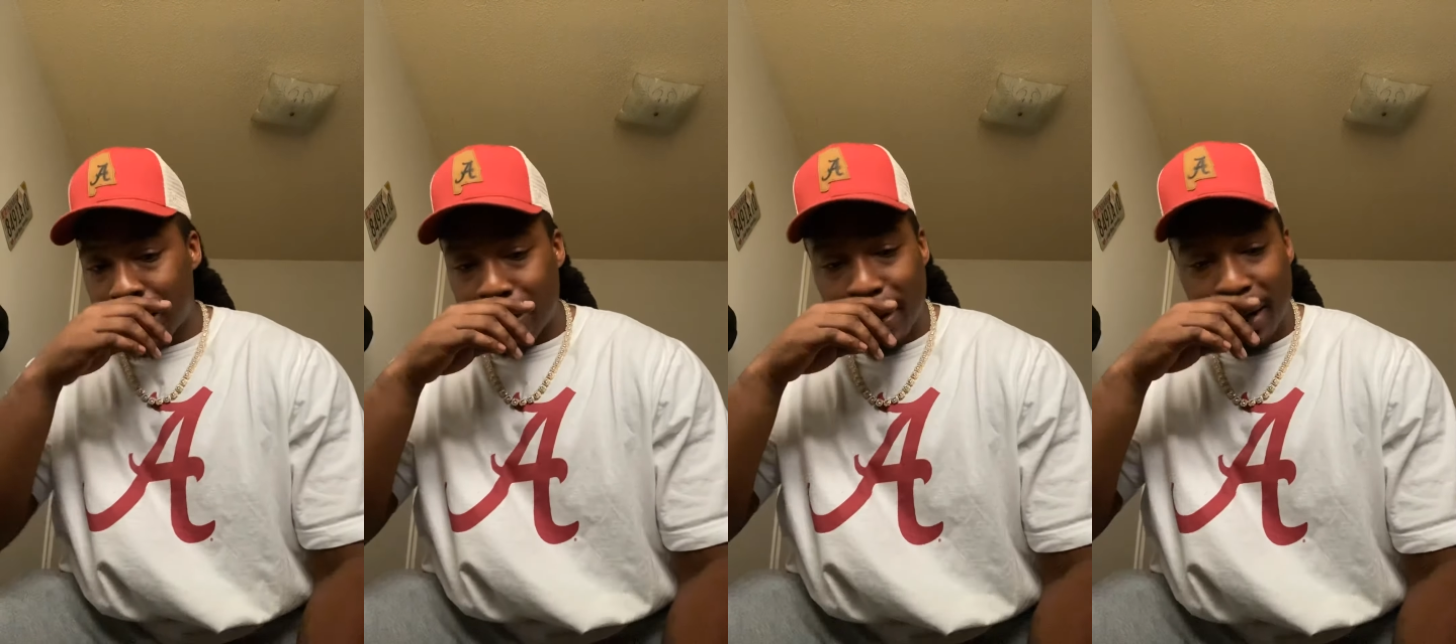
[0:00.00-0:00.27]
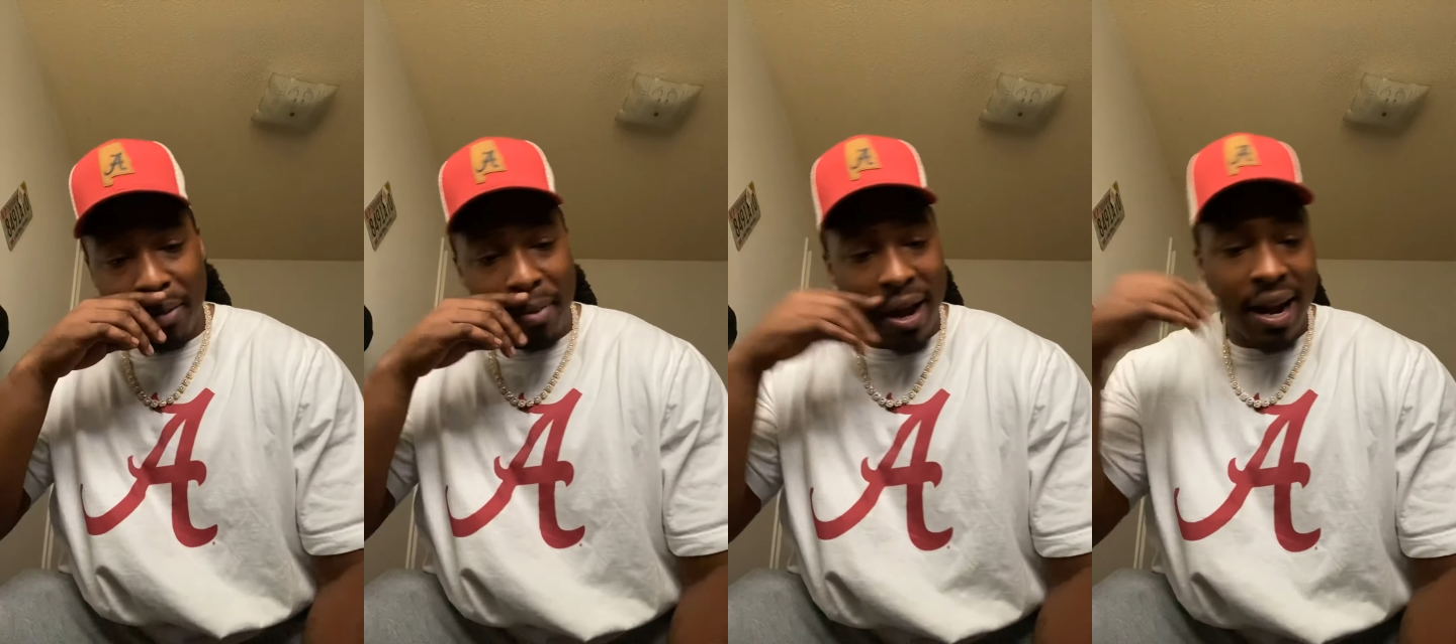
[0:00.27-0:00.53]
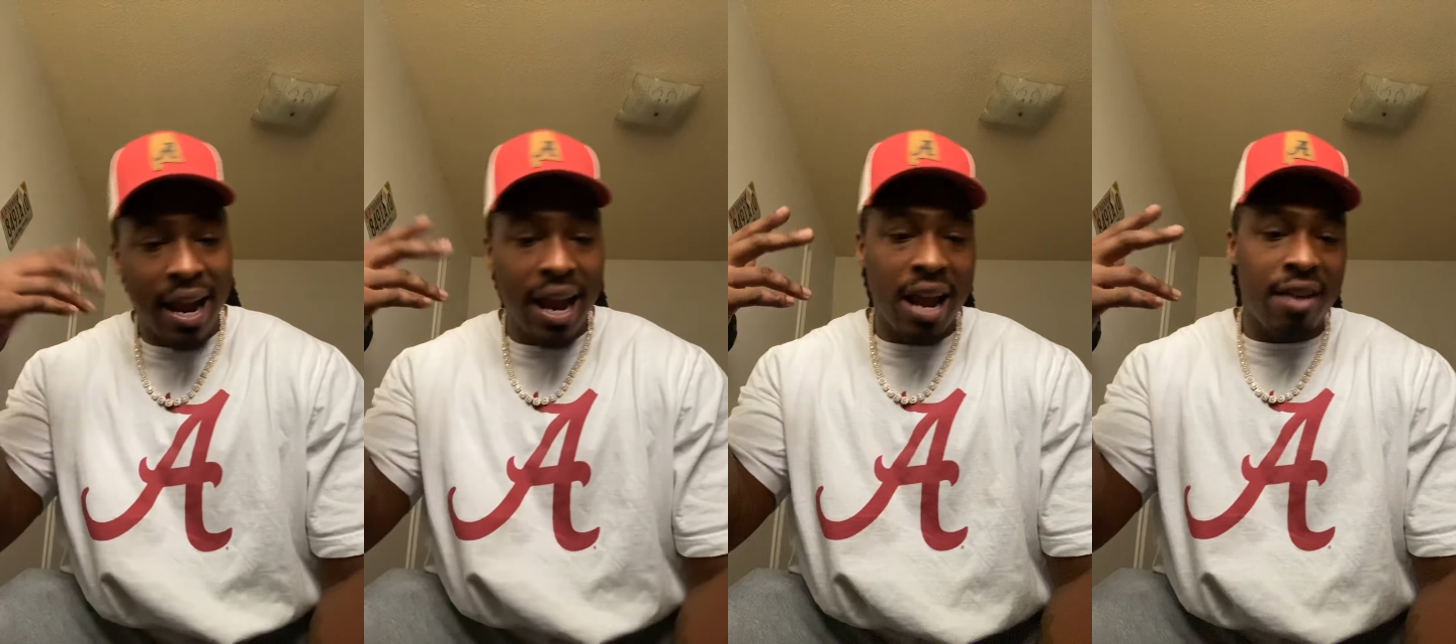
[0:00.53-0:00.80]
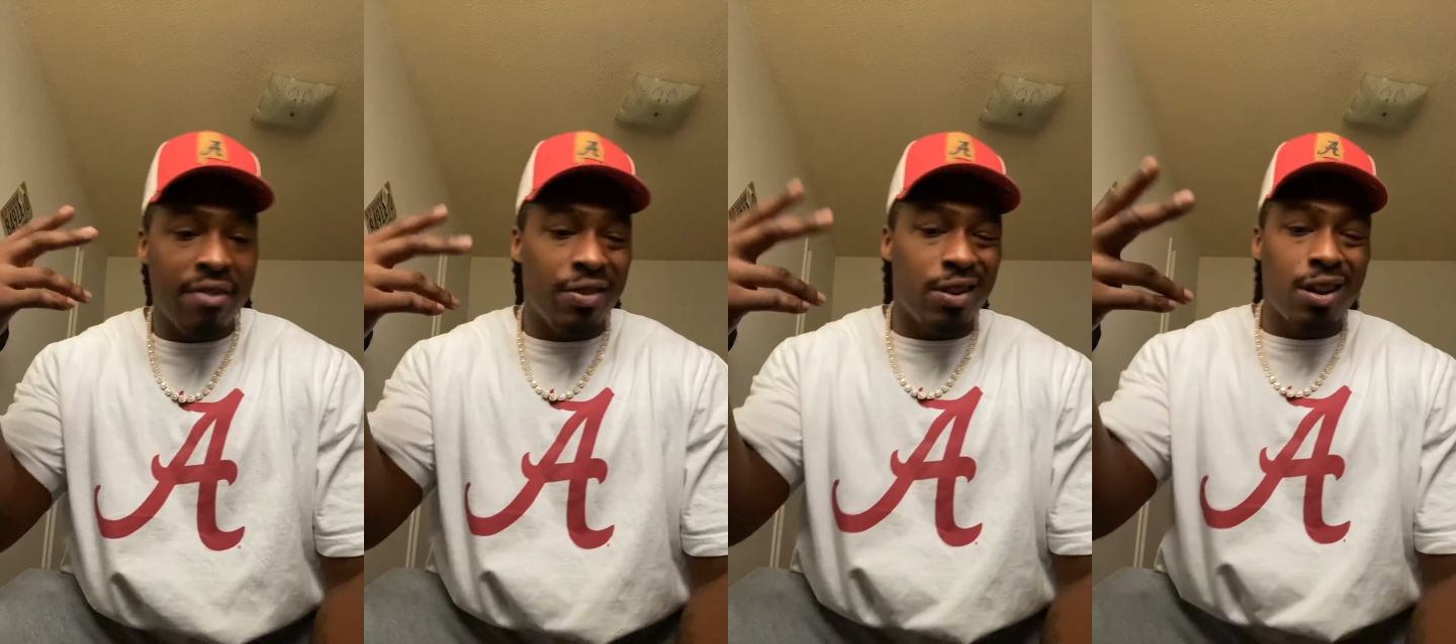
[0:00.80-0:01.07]
Some I done
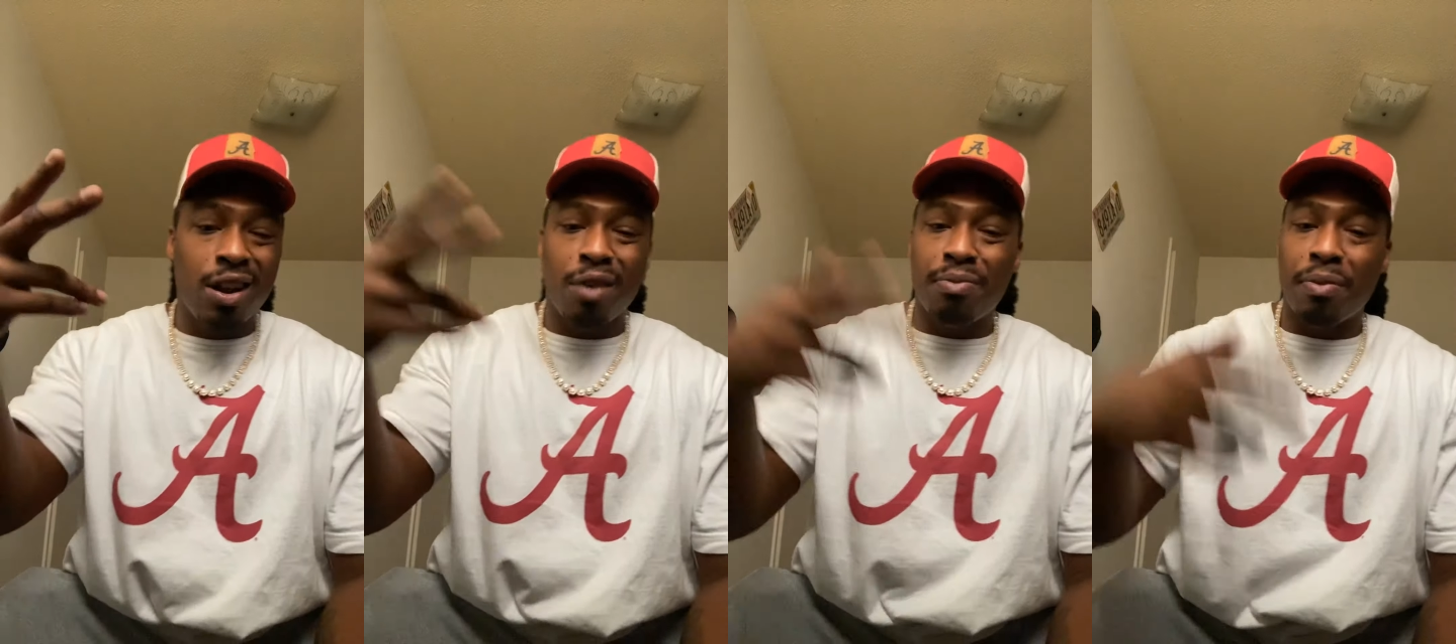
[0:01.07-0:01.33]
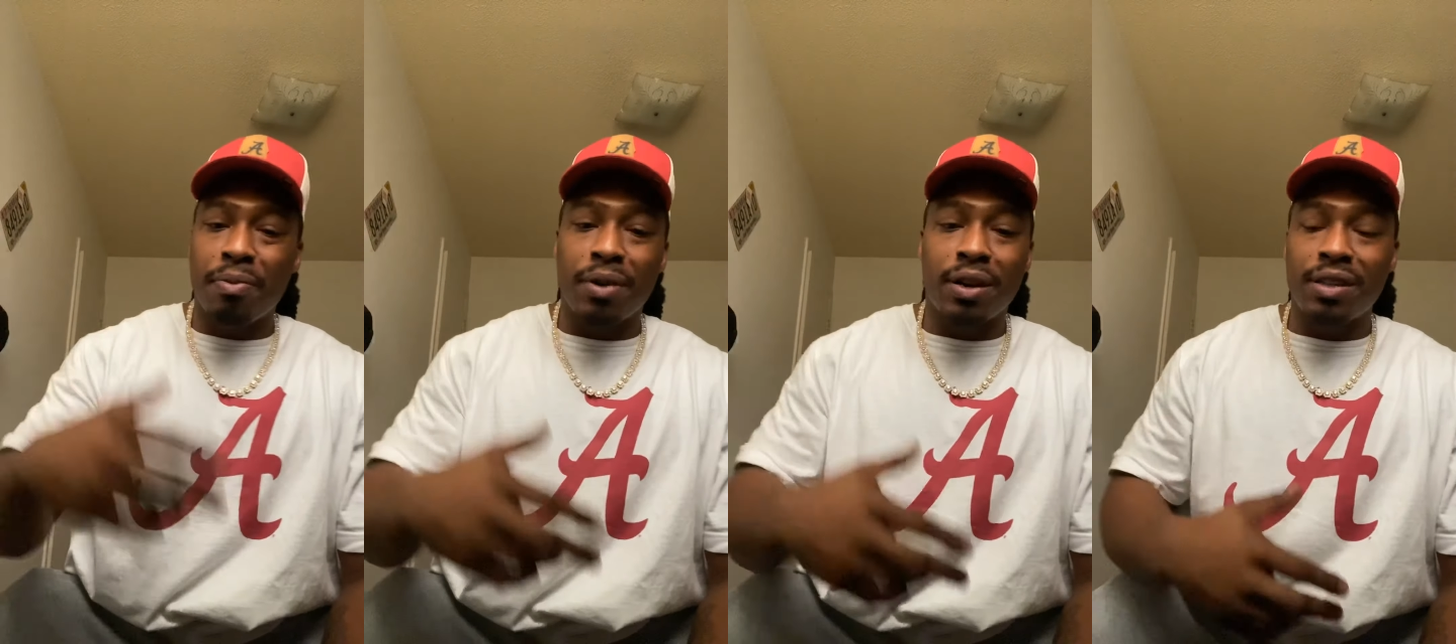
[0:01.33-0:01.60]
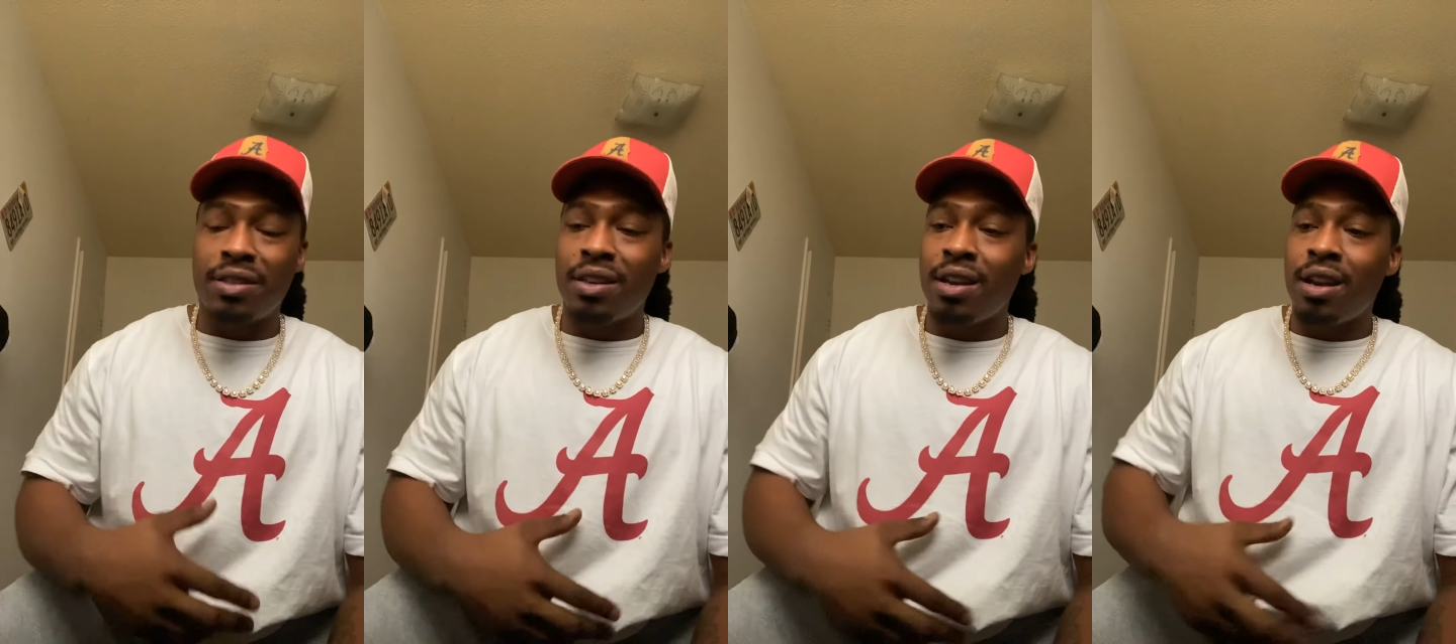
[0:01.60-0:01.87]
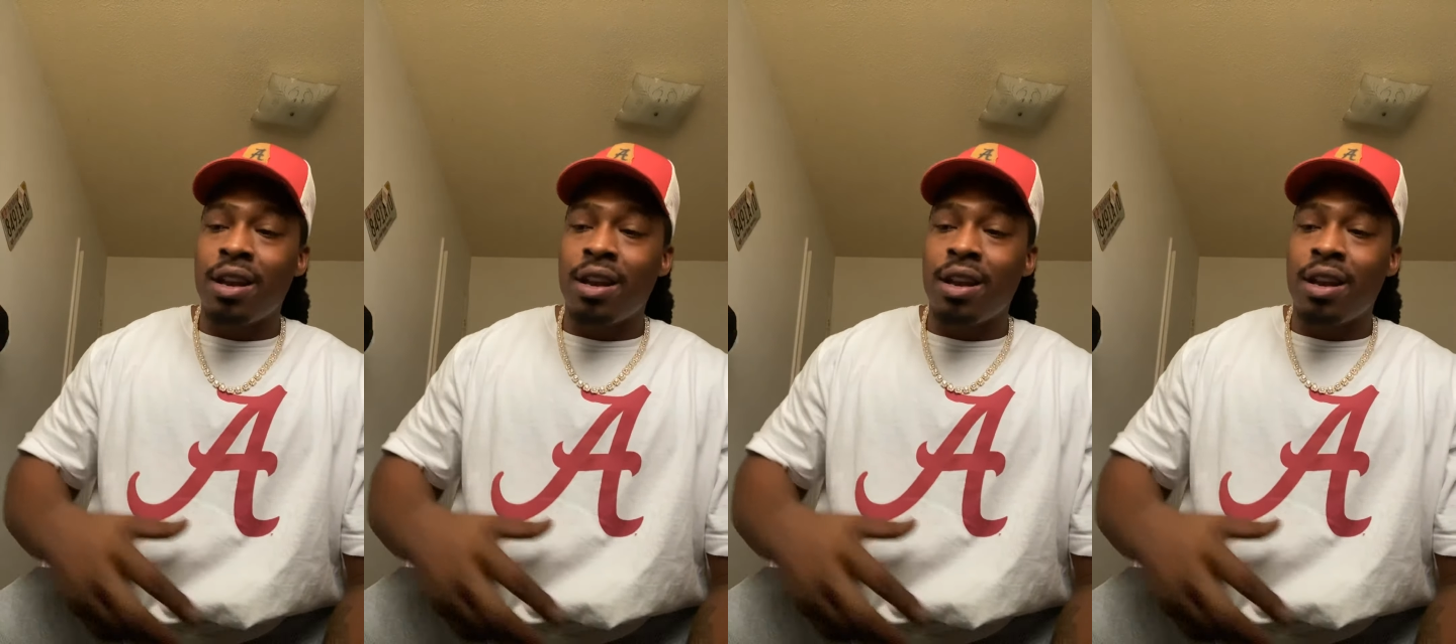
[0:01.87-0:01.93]
had for a couple months,